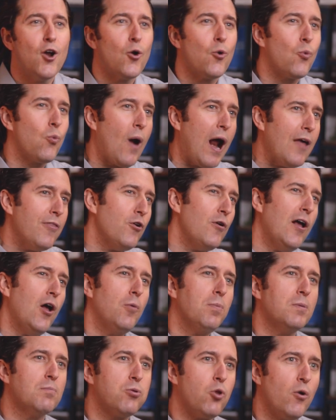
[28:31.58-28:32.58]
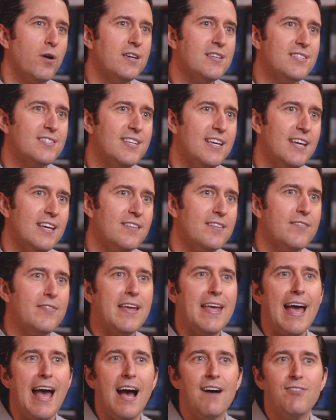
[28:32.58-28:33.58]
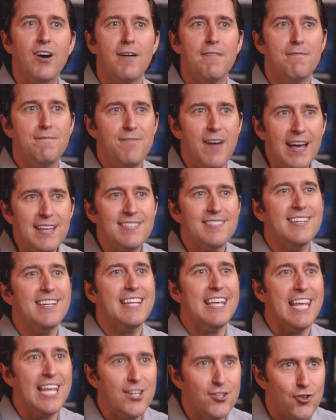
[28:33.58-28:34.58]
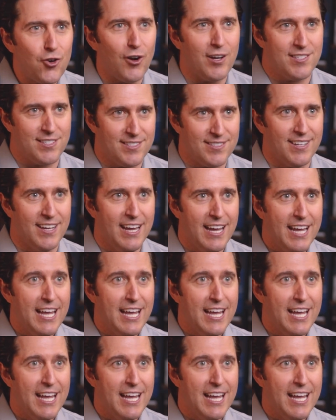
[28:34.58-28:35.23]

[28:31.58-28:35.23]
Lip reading: Rather, help employees see that they have a vested interest